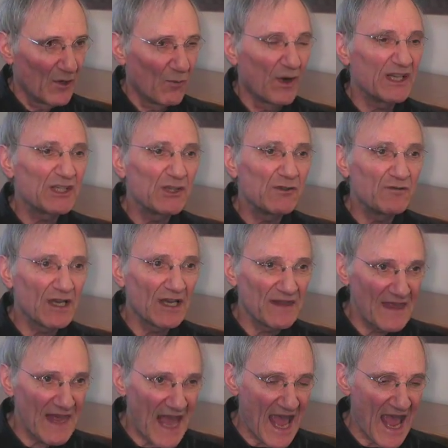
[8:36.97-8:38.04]
Once you've
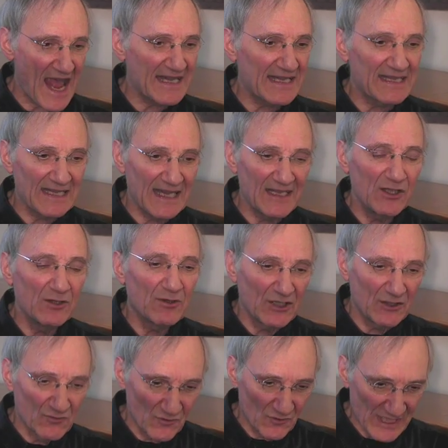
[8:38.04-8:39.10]
done that, then you
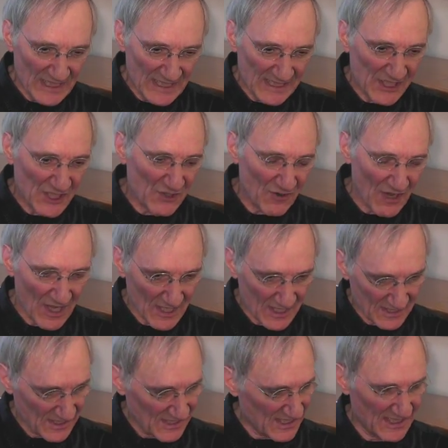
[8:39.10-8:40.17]
can
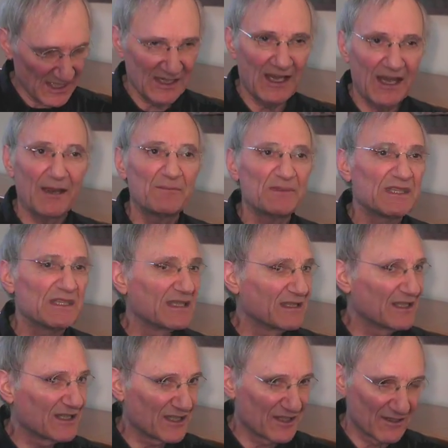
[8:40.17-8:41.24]
reconstruct the synapses
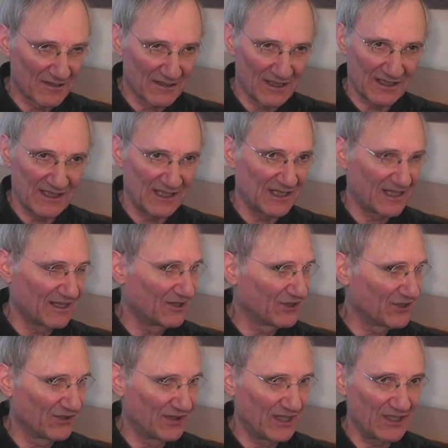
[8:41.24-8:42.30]
and the circuits in a
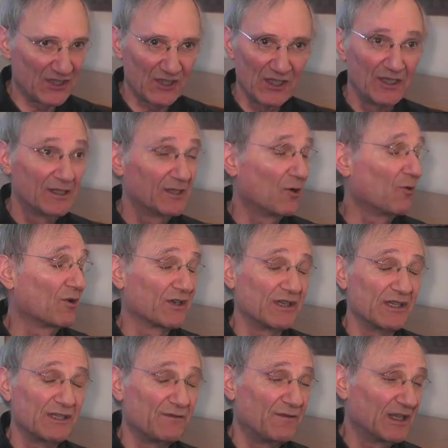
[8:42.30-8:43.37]
culture dish or
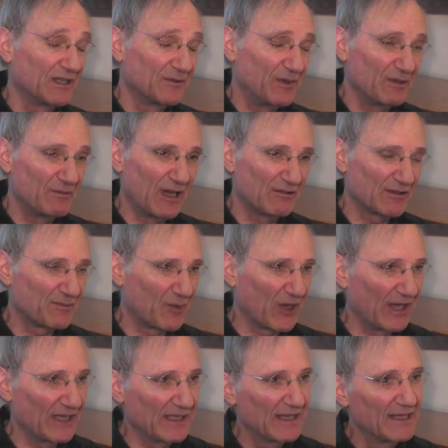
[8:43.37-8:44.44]
in a developing mouse
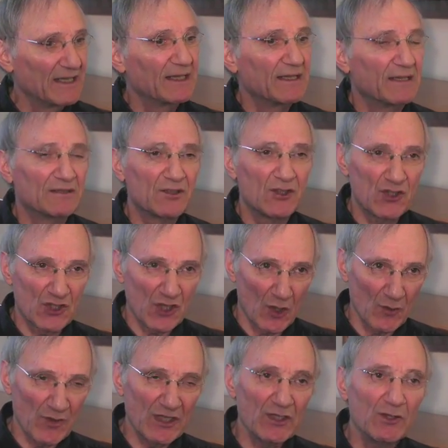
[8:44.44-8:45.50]
brain to
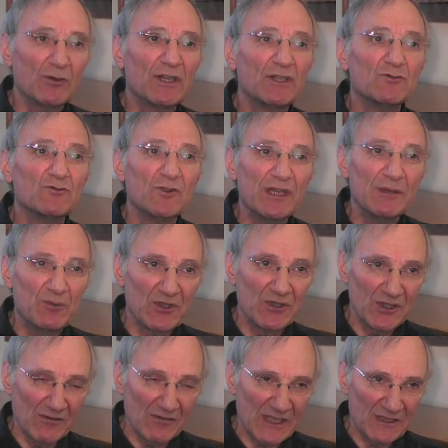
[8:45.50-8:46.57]
show that you can
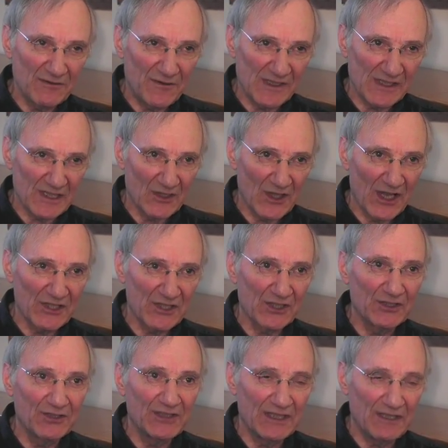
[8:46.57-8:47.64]
reproduce the
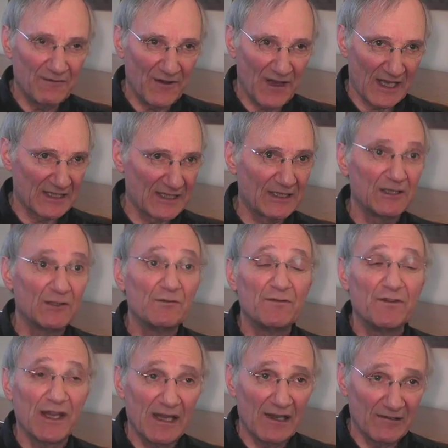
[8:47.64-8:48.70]
physiological defect that you
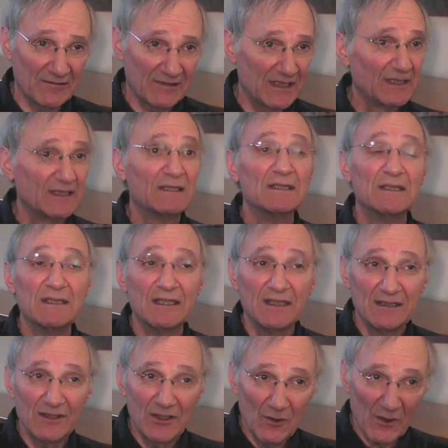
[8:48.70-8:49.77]
found
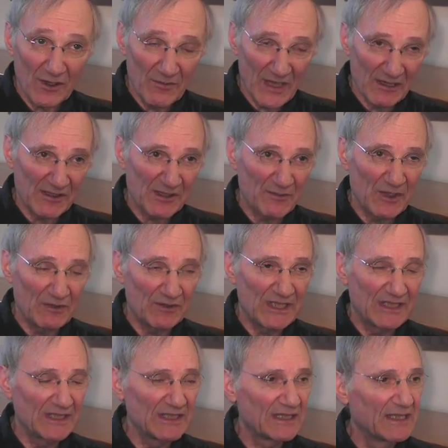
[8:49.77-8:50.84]
in your mouse
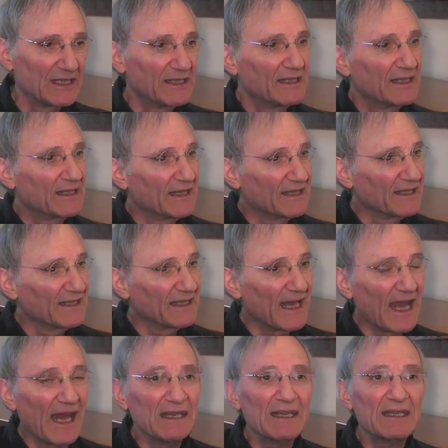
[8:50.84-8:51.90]
mutant. Uh,
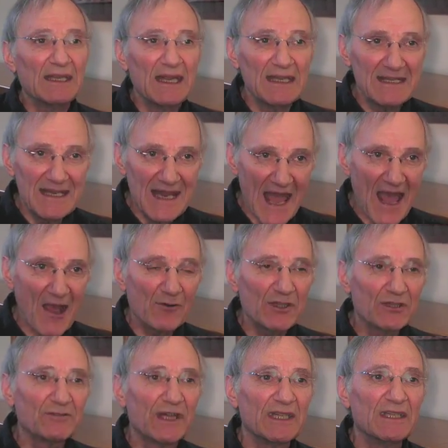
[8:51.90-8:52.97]
and now
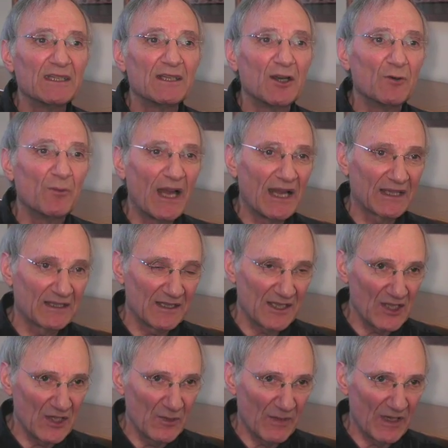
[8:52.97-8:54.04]
you're ready to go back to the
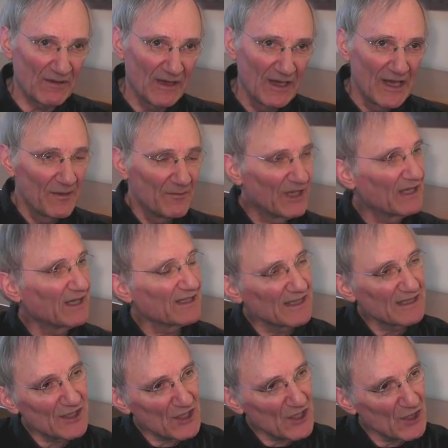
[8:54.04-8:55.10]
human because
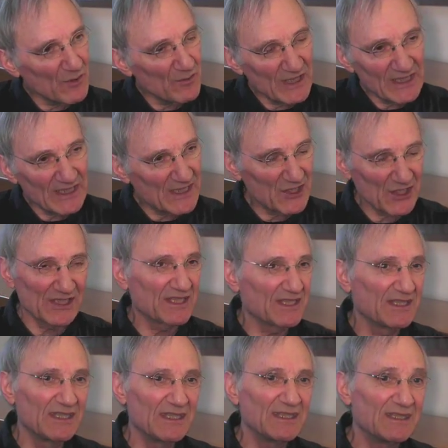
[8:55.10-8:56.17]
in the human, it's just
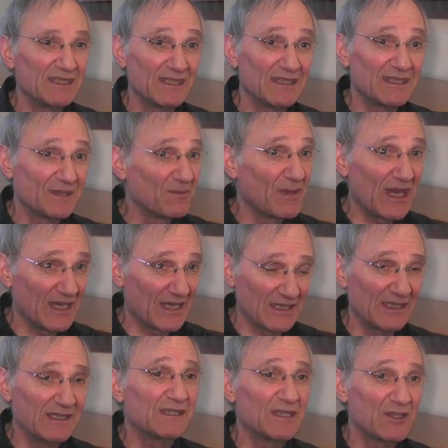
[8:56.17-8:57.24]
as easy to make
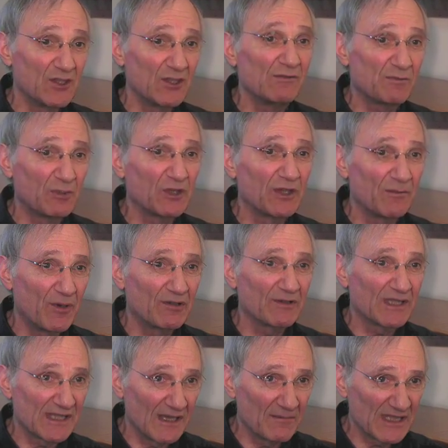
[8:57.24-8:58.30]
these induced
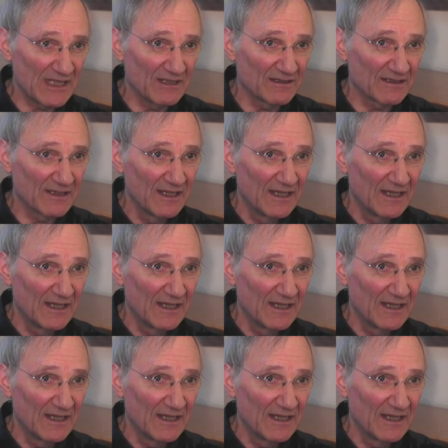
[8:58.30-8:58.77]
pluripotent stem cells.